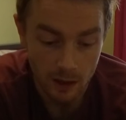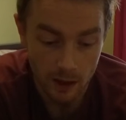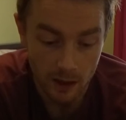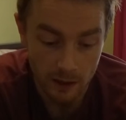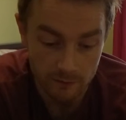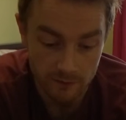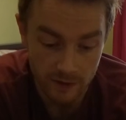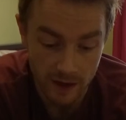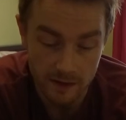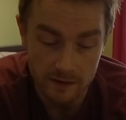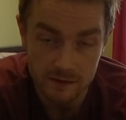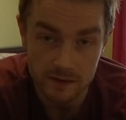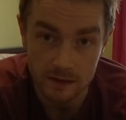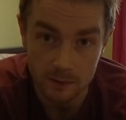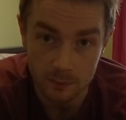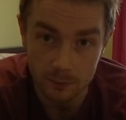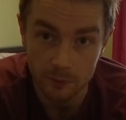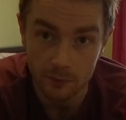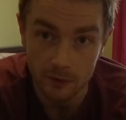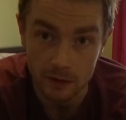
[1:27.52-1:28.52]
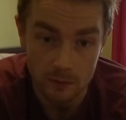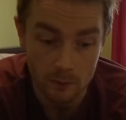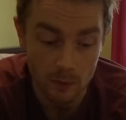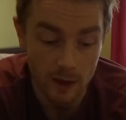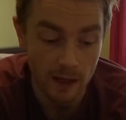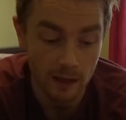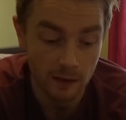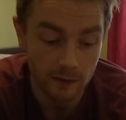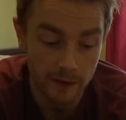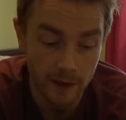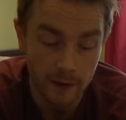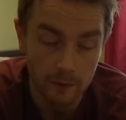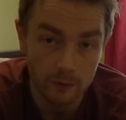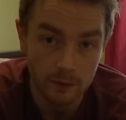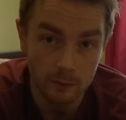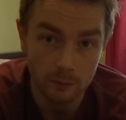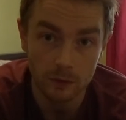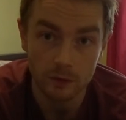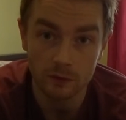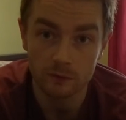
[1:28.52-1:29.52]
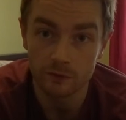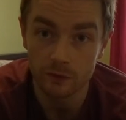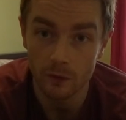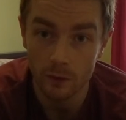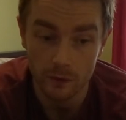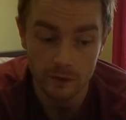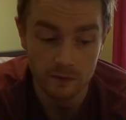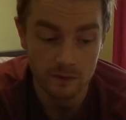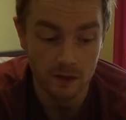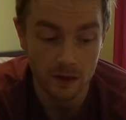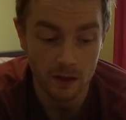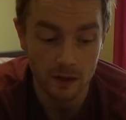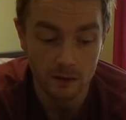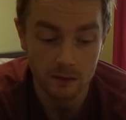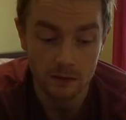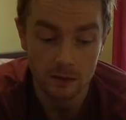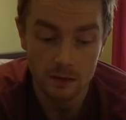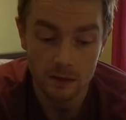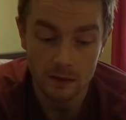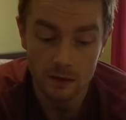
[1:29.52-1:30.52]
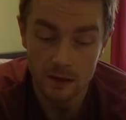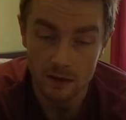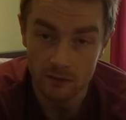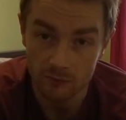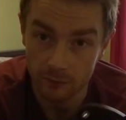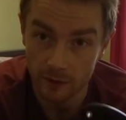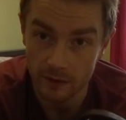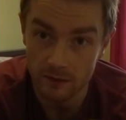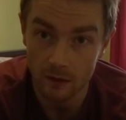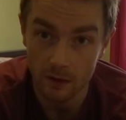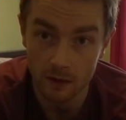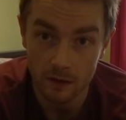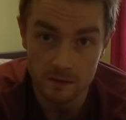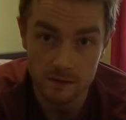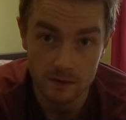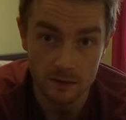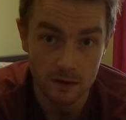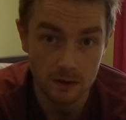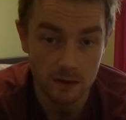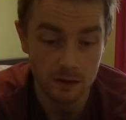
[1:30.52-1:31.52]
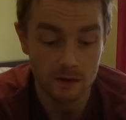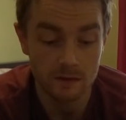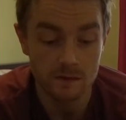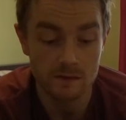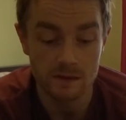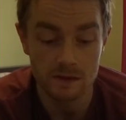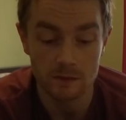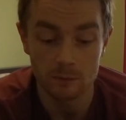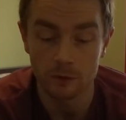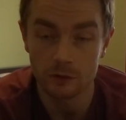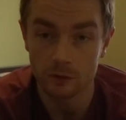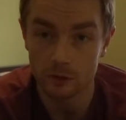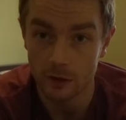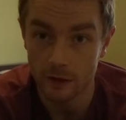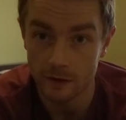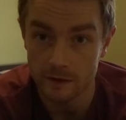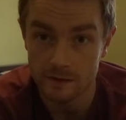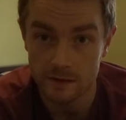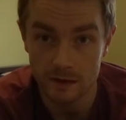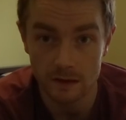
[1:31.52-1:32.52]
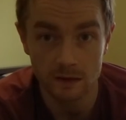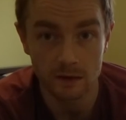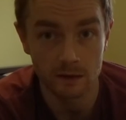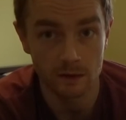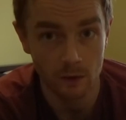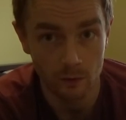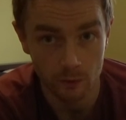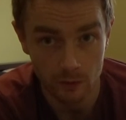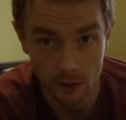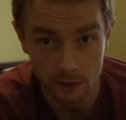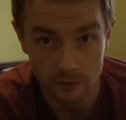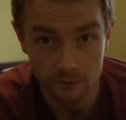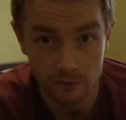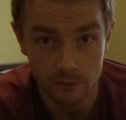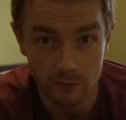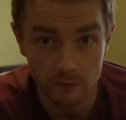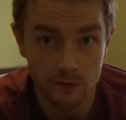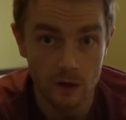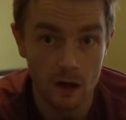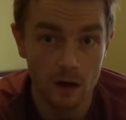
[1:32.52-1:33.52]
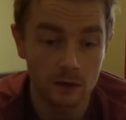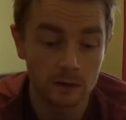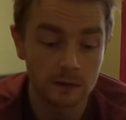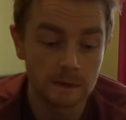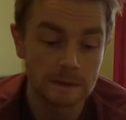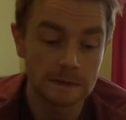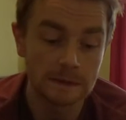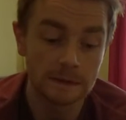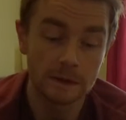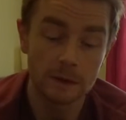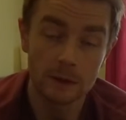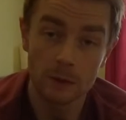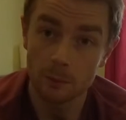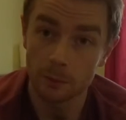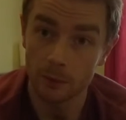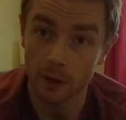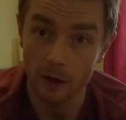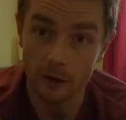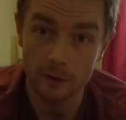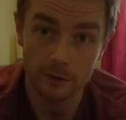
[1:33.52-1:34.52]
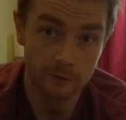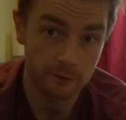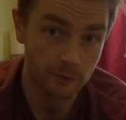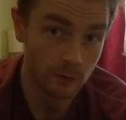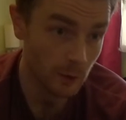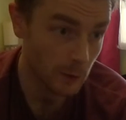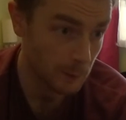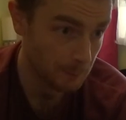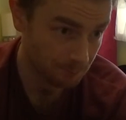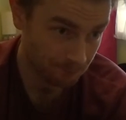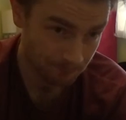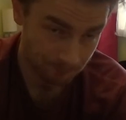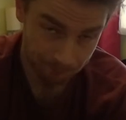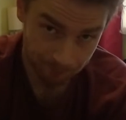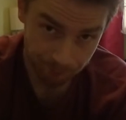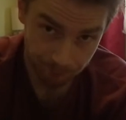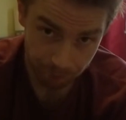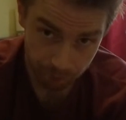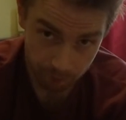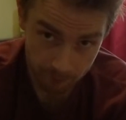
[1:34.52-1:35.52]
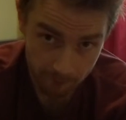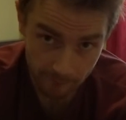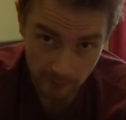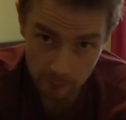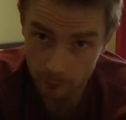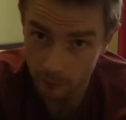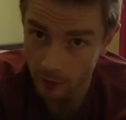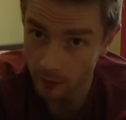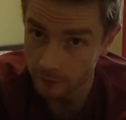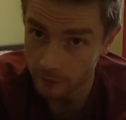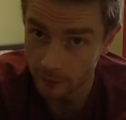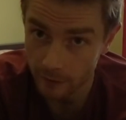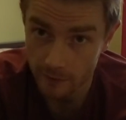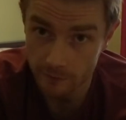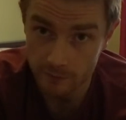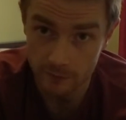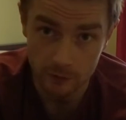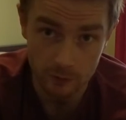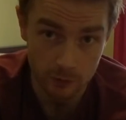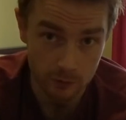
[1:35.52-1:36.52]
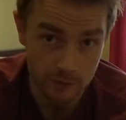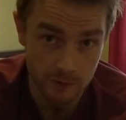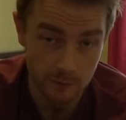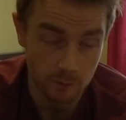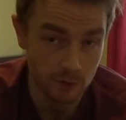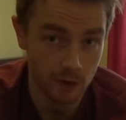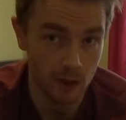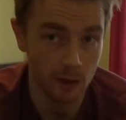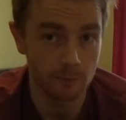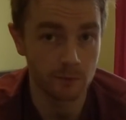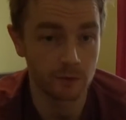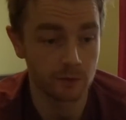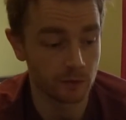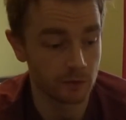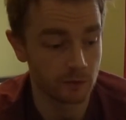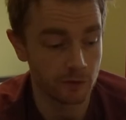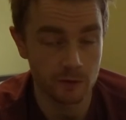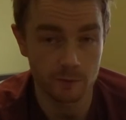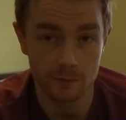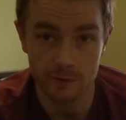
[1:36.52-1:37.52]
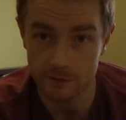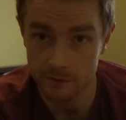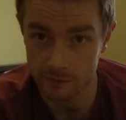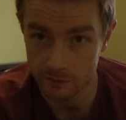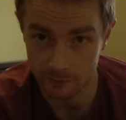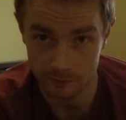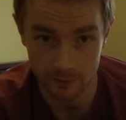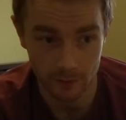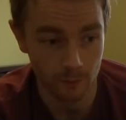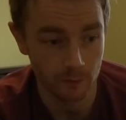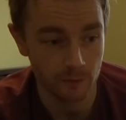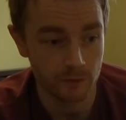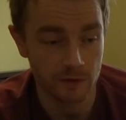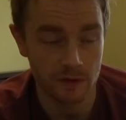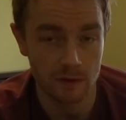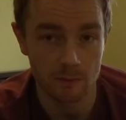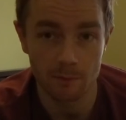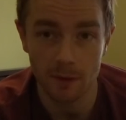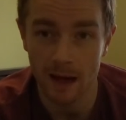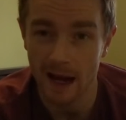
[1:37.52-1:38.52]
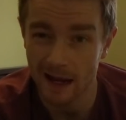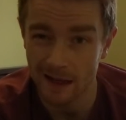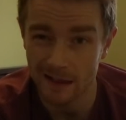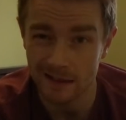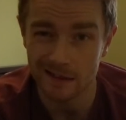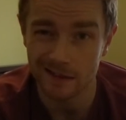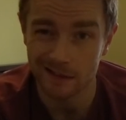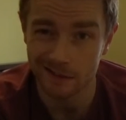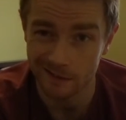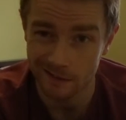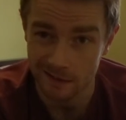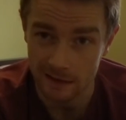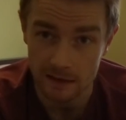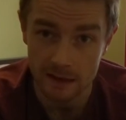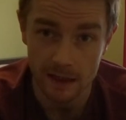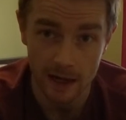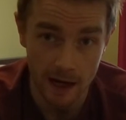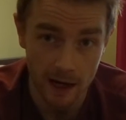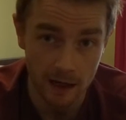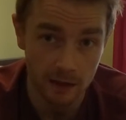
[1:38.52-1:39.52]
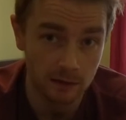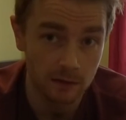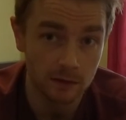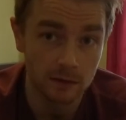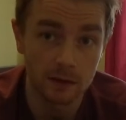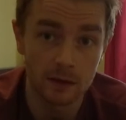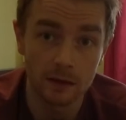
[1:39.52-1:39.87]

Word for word: I've tested it pretty well now and I'm looking forward to giving my thoughts on it and seeing what you guys think. I know a lot of you have got BROC for BROC knives and custom jobs for Christmas. I know I've seen Paddy and I think Carl